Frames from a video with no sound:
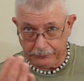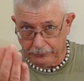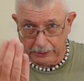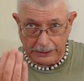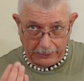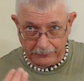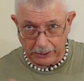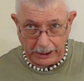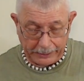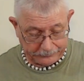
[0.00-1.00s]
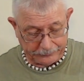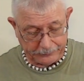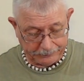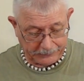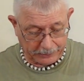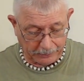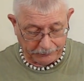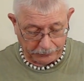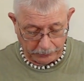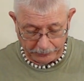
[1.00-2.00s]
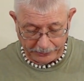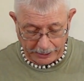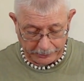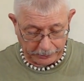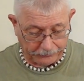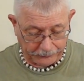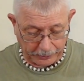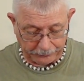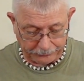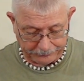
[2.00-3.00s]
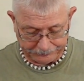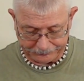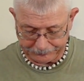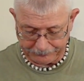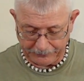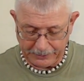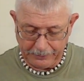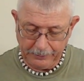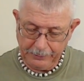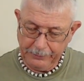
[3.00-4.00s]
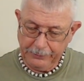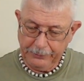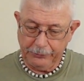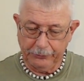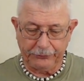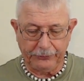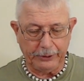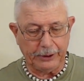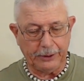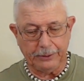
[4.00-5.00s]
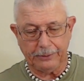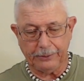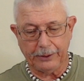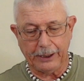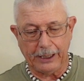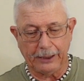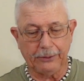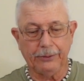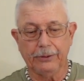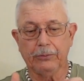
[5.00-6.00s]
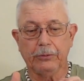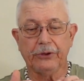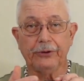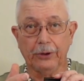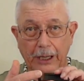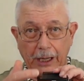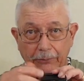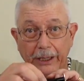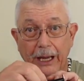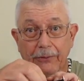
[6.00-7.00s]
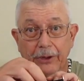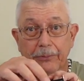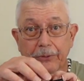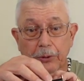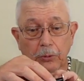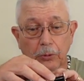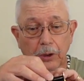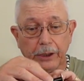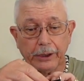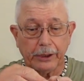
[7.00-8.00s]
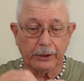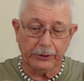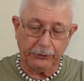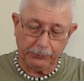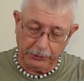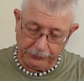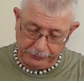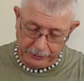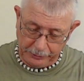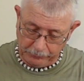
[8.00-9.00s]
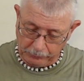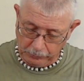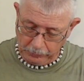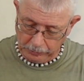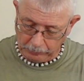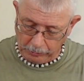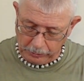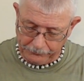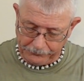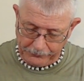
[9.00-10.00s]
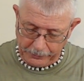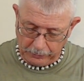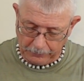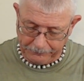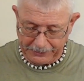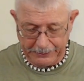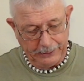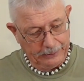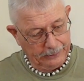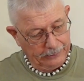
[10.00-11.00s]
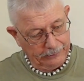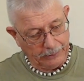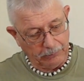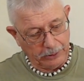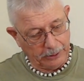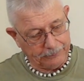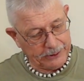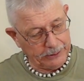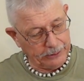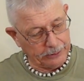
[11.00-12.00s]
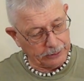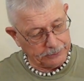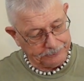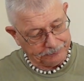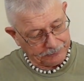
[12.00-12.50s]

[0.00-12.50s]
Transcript: to allow the light to come through without interference. You'll see that we have an empty rule in here, and this was the roll of film that went up here.